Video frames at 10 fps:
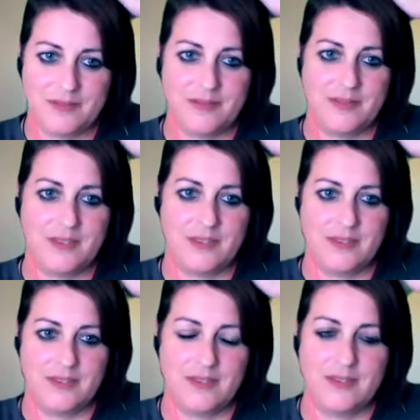
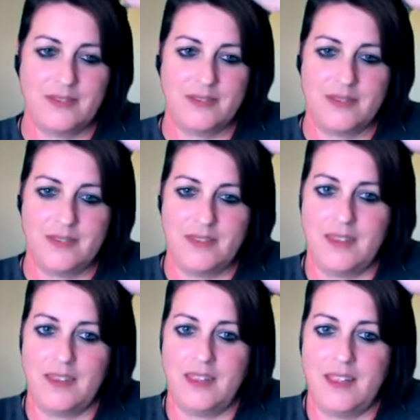
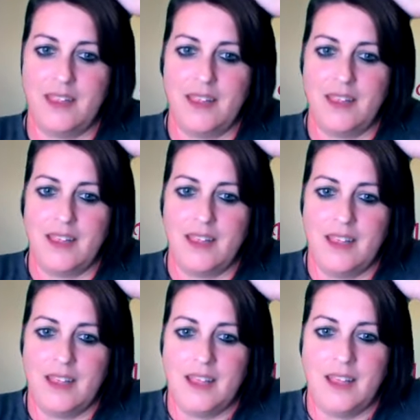
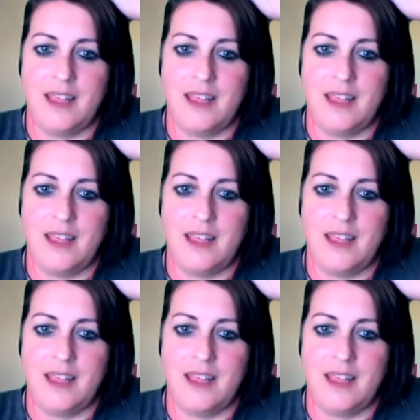Nobody speaks.